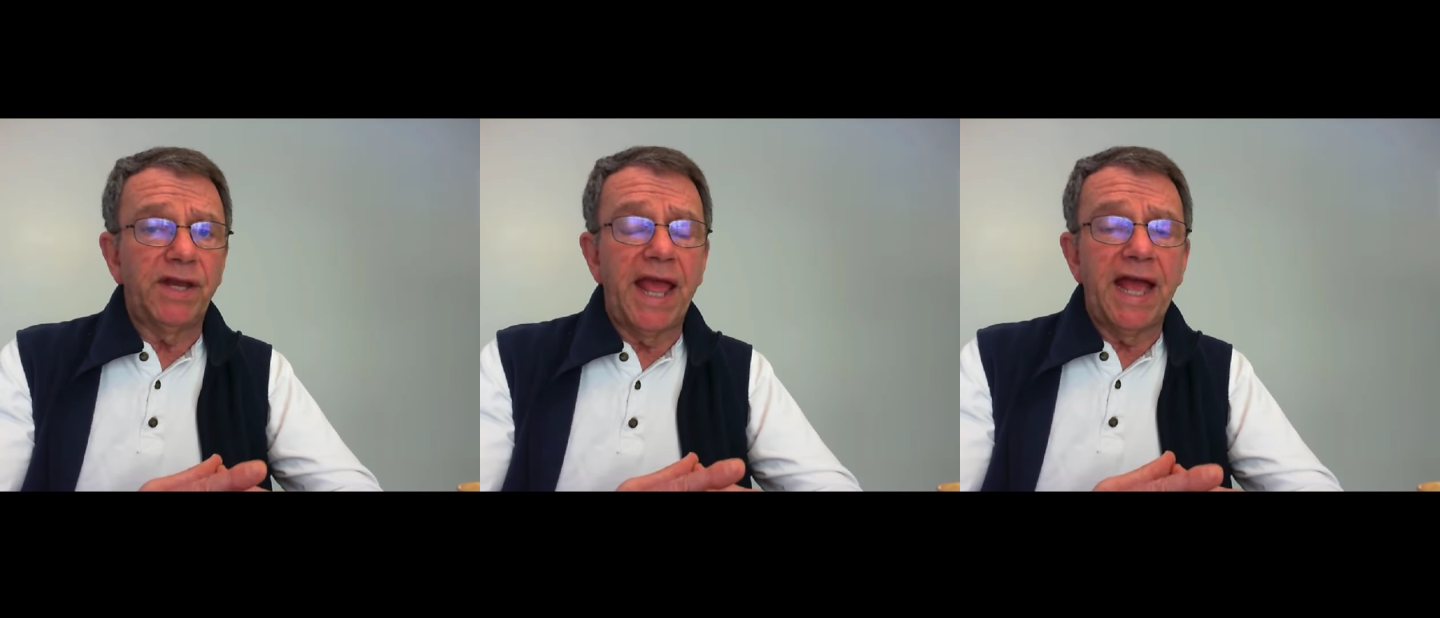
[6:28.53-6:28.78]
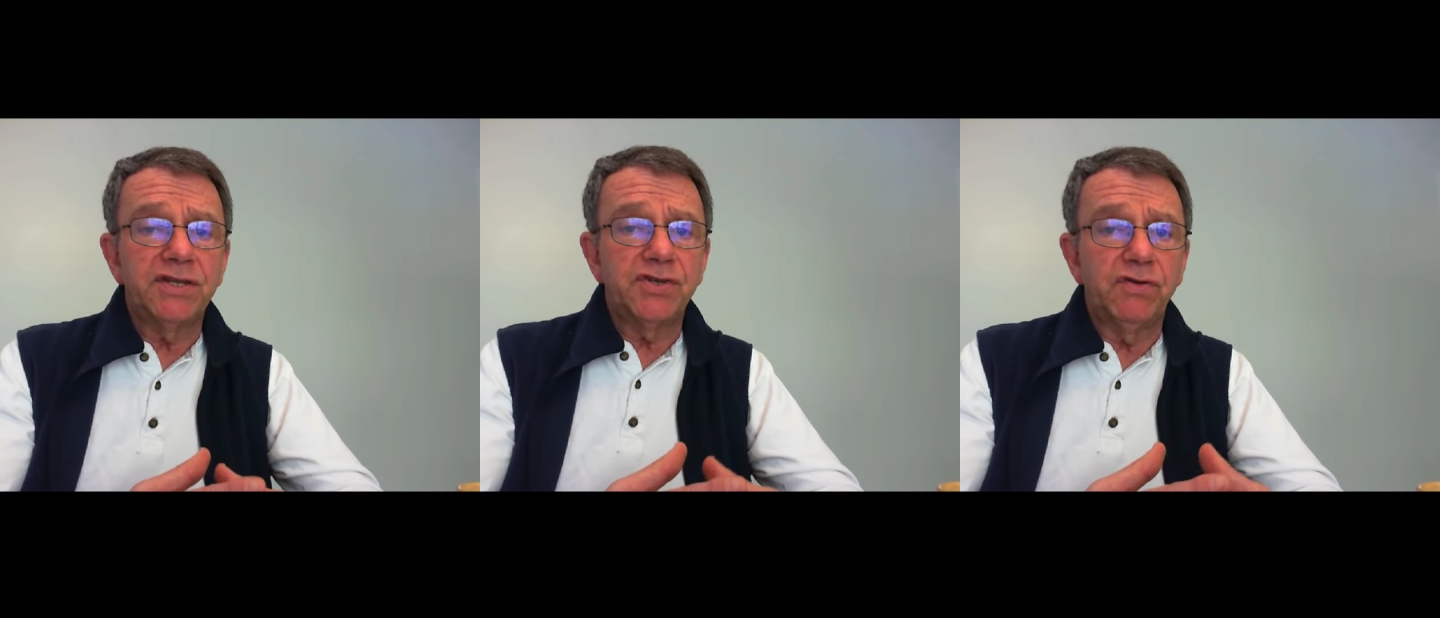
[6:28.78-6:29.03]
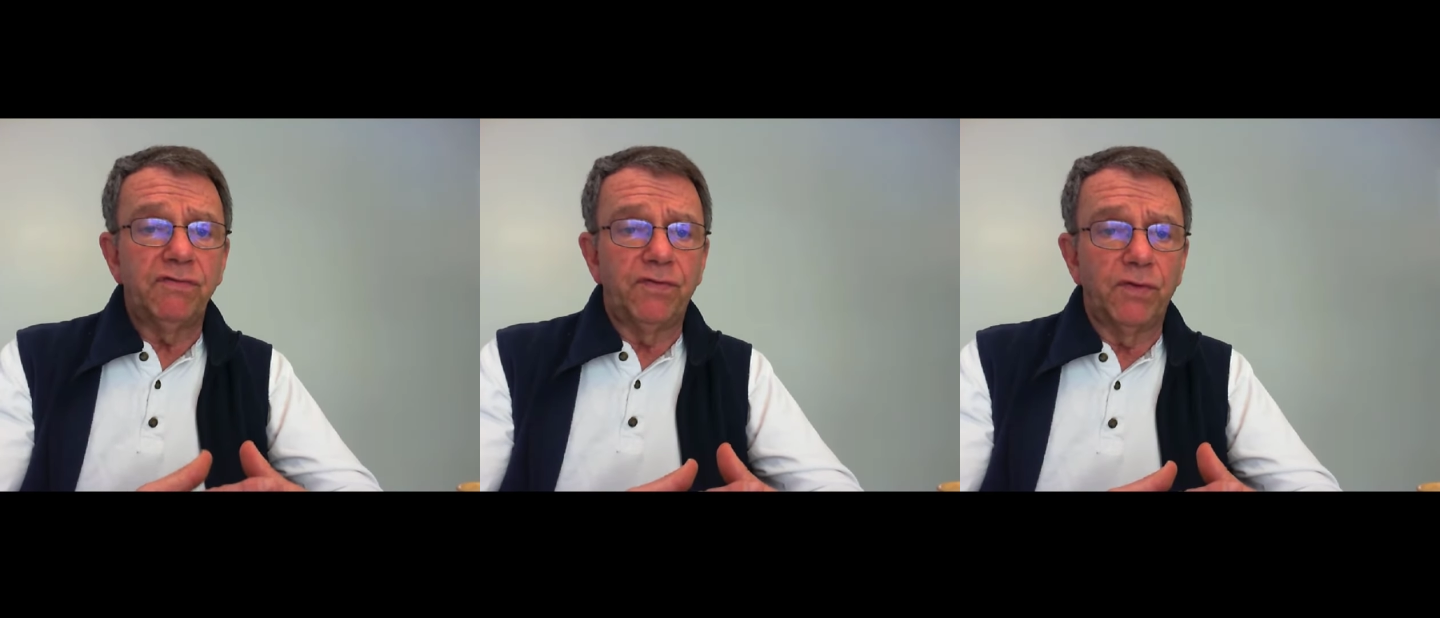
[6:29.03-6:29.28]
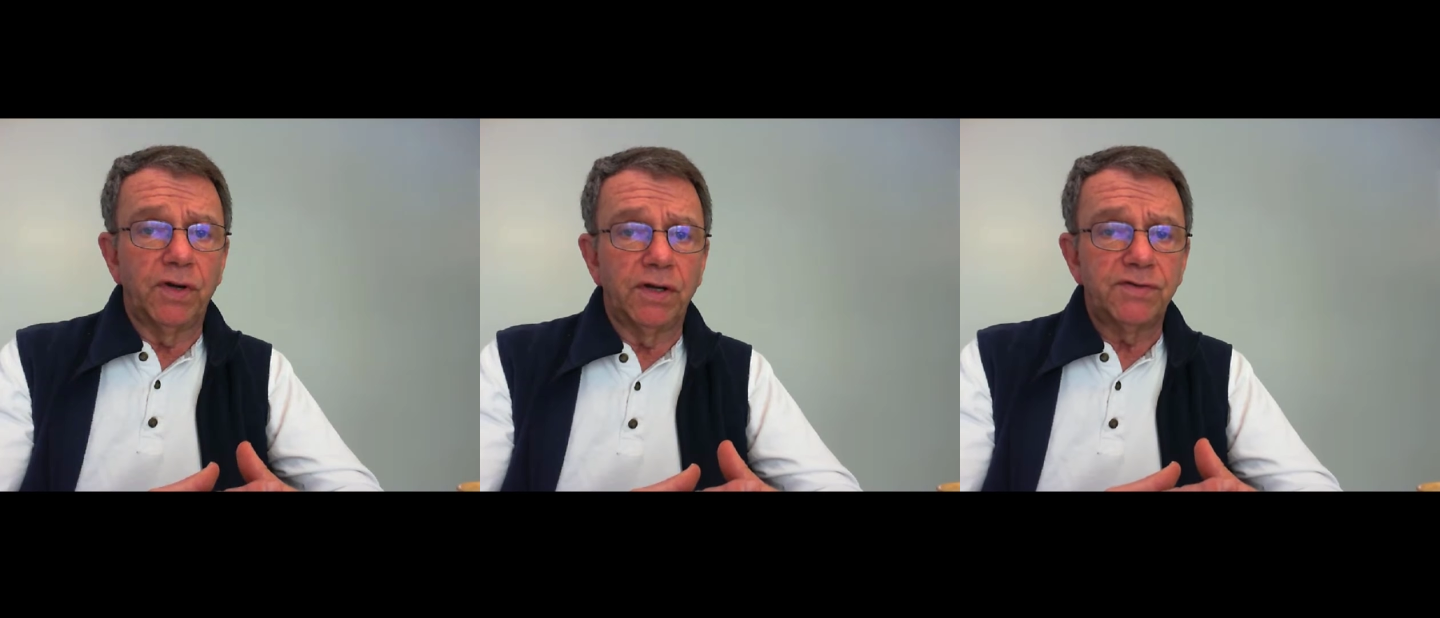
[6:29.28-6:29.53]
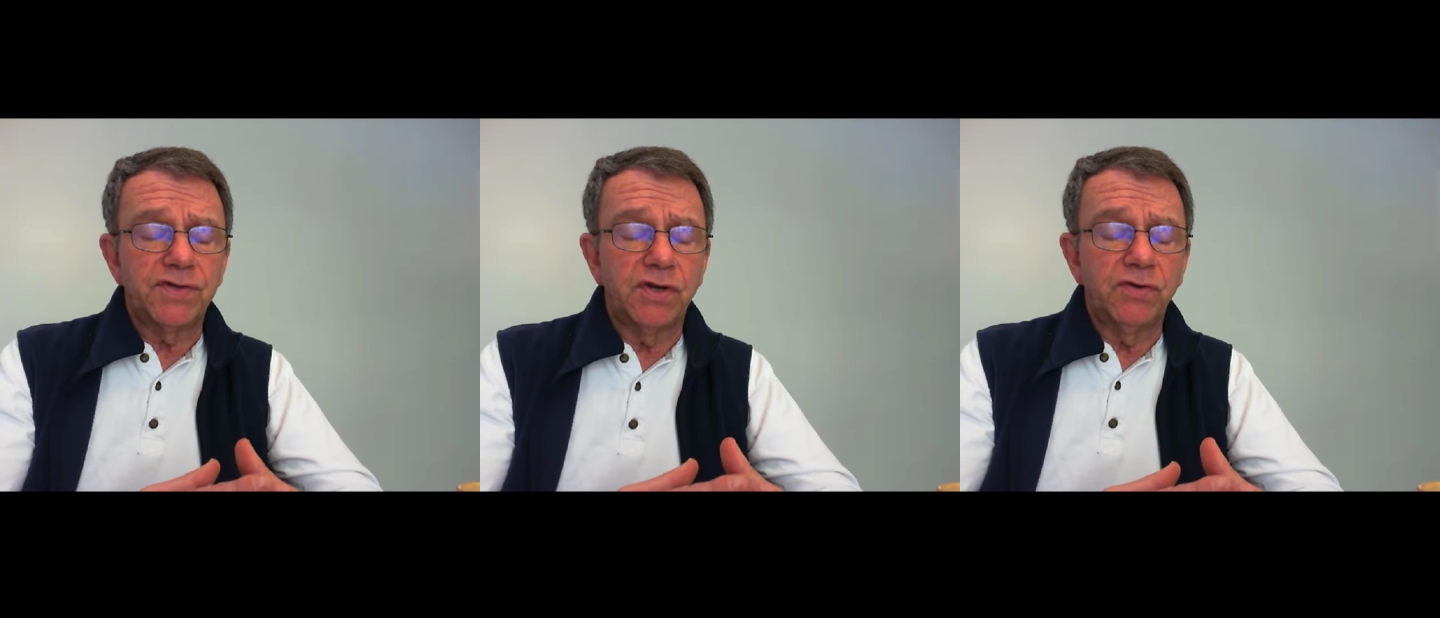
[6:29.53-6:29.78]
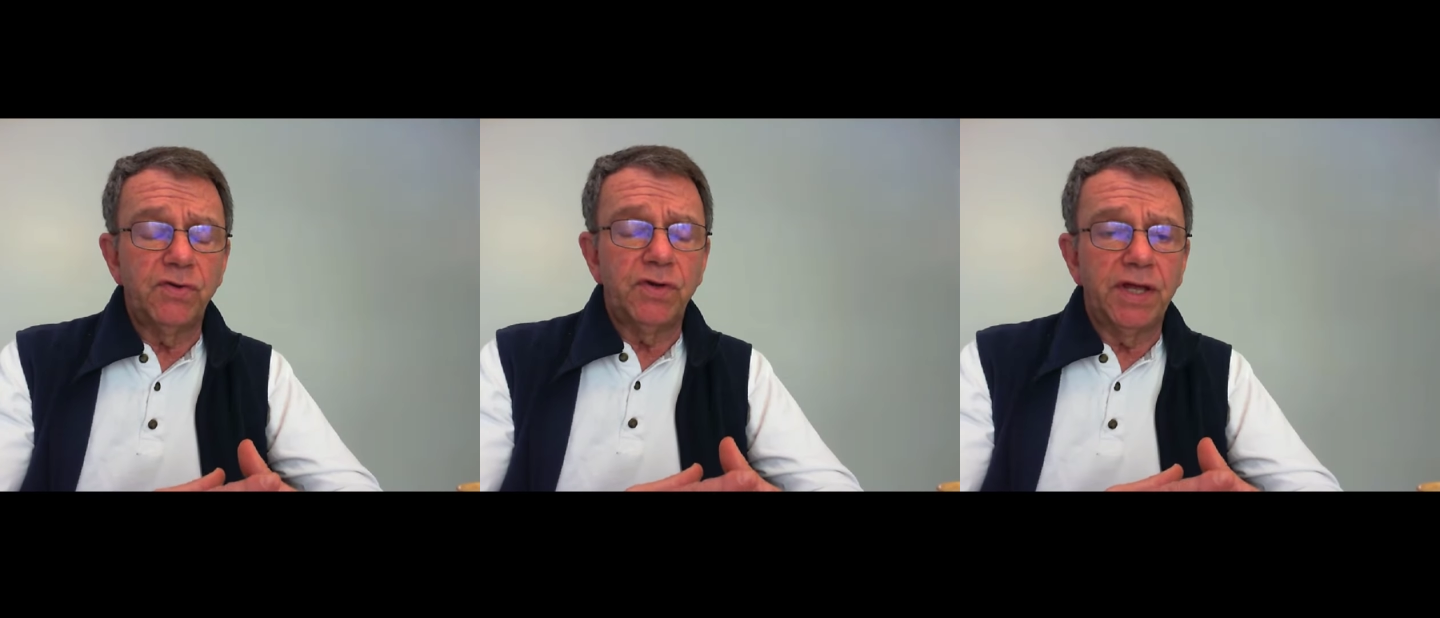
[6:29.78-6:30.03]
and ask you for it.
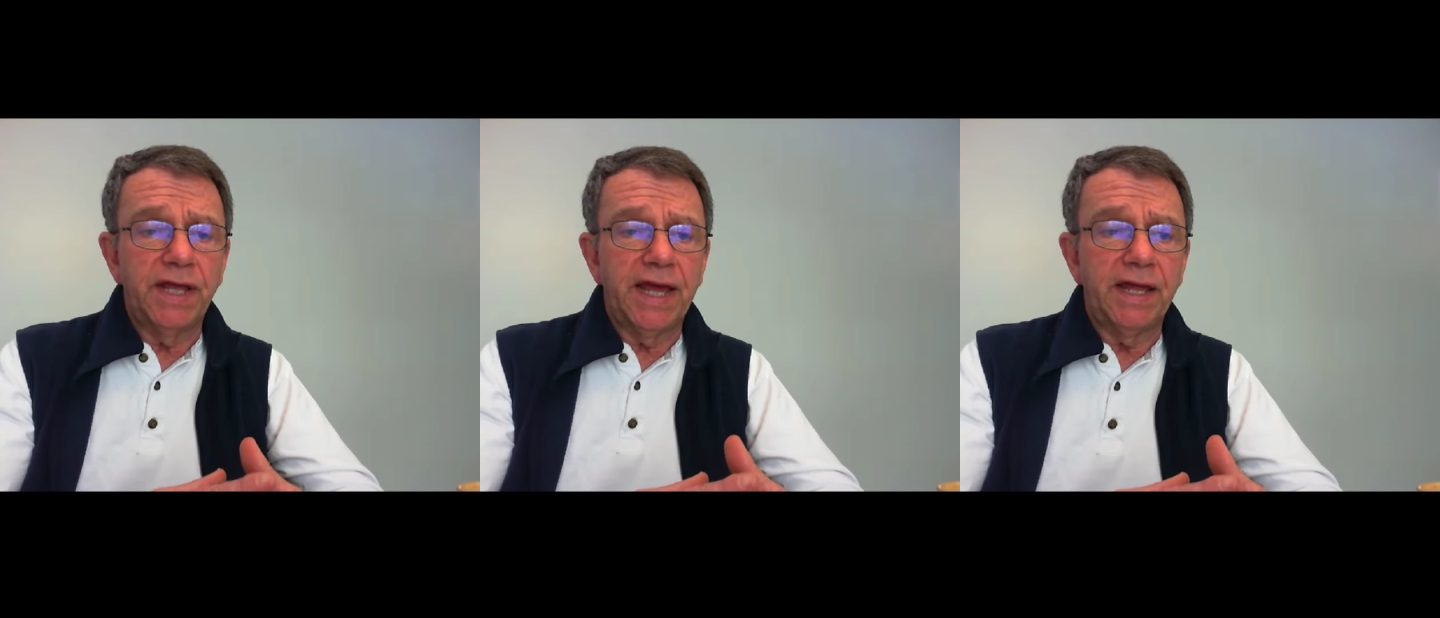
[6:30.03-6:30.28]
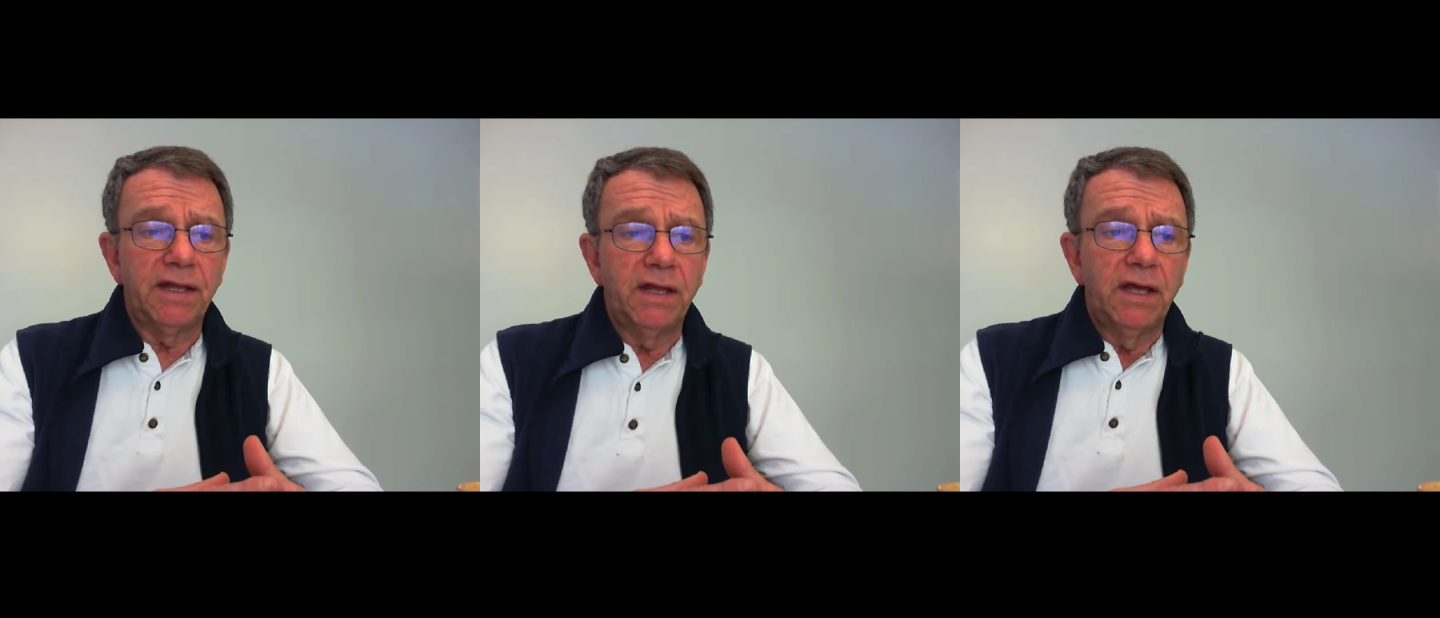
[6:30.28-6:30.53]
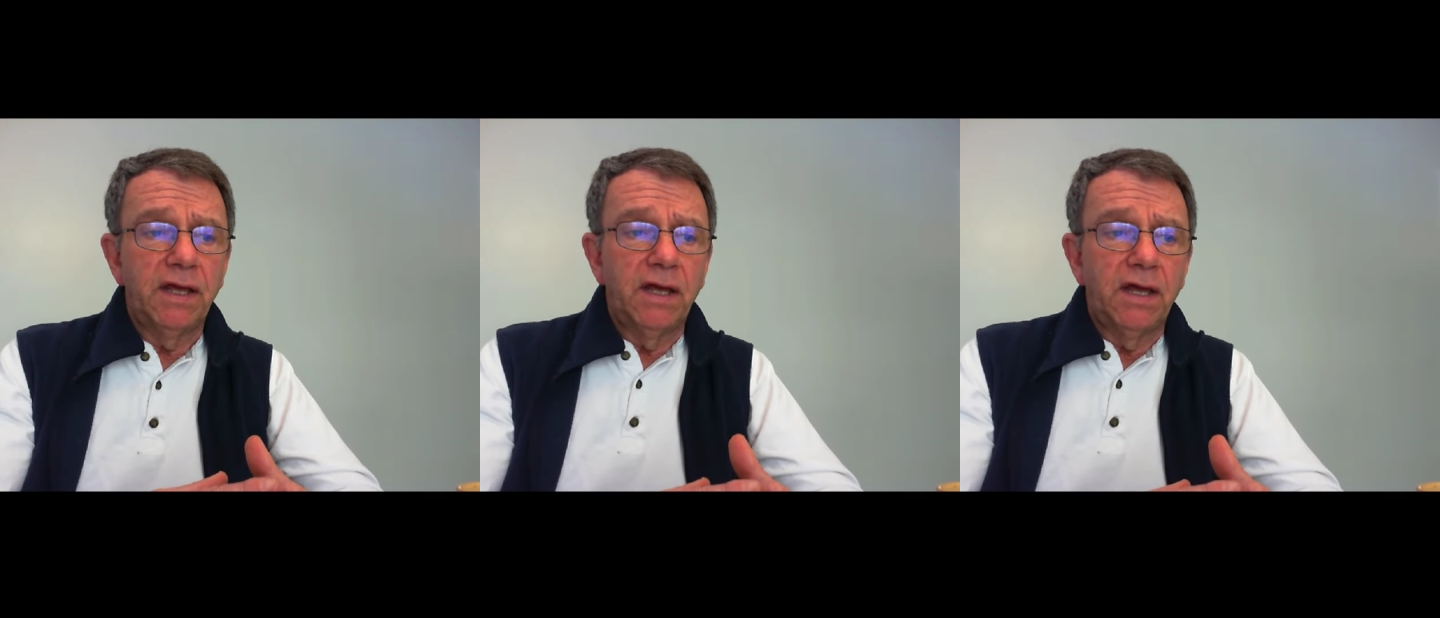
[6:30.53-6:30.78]
So you can get